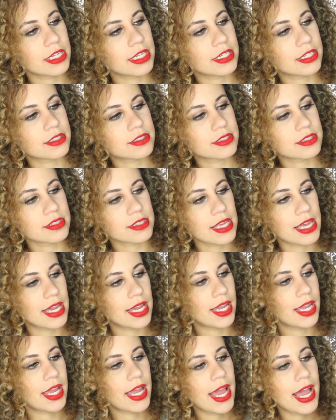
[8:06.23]
It's
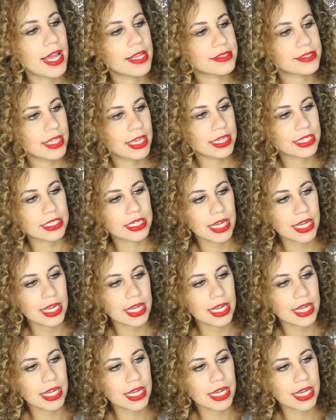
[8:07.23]
like, it has like